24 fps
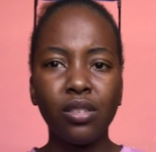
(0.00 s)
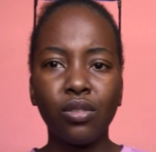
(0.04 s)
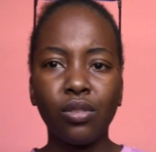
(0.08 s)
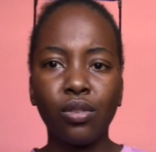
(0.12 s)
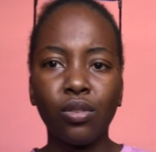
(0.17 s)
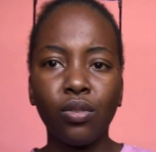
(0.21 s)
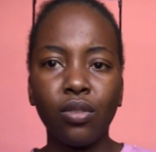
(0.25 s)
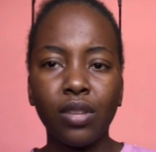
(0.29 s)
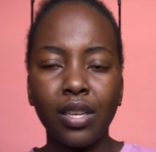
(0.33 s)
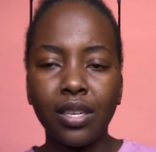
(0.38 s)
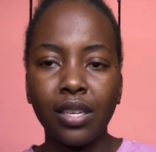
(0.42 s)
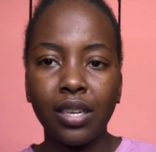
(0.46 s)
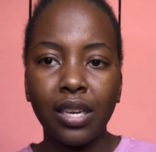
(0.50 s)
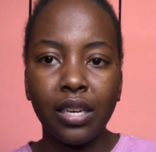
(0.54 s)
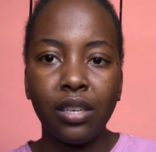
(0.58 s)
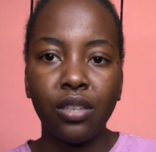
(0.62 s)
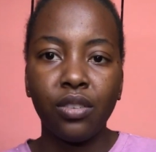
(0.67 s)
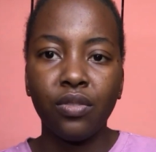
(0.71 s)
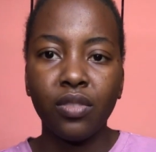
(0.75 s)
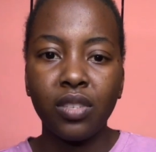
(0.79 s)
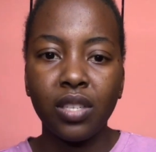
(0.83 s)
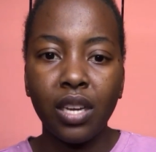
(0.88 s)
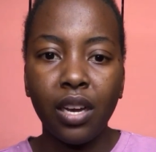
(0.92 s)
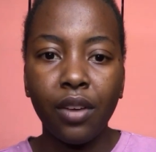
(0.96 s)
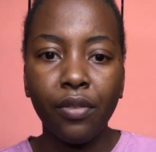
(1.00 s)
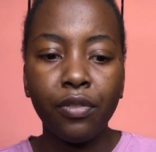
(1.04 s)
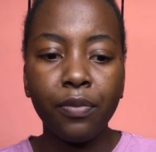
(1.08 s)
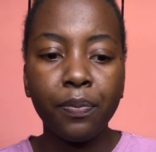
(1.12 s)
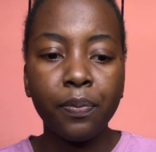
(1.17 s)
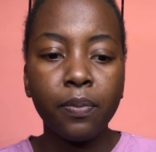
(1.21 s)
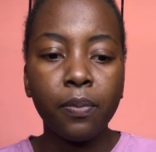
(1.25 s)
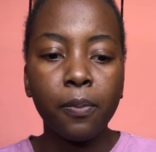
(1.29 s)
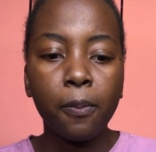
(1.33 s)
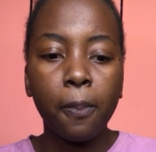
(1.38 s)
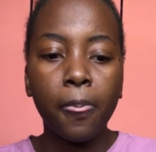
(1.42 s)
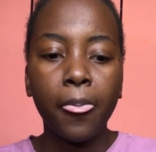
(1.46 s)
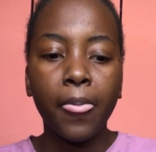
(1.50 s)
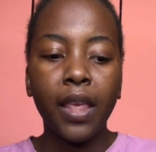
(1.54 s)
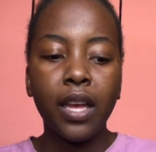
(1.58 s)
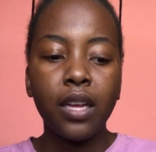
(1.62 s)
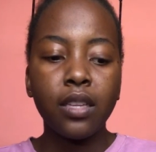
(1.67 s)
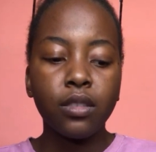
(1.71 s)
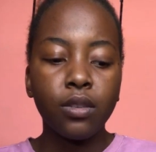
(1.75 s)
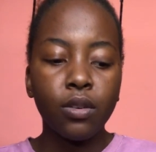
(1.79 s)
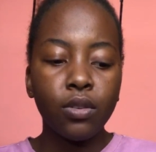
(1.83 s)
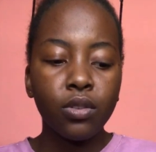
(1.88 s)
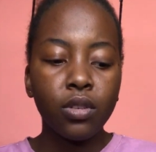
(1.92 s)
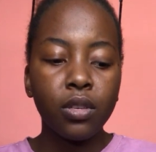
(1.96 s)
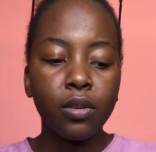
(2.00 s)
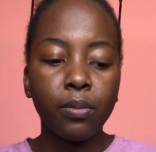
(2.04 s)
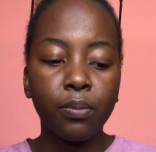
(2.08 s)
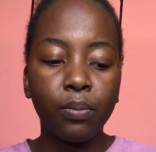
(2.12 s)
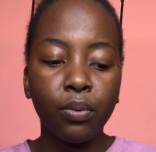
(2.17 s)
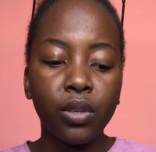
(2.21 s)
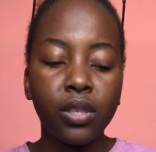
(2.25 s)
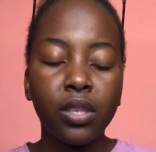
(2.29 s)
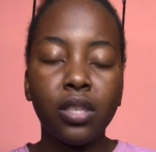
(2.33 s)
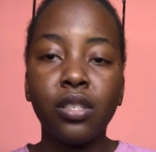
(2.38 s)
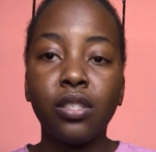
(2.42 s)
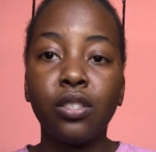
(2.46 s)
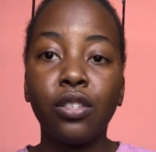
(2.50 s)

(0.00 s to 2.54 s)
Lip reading: to know that kind of stuff. It's also important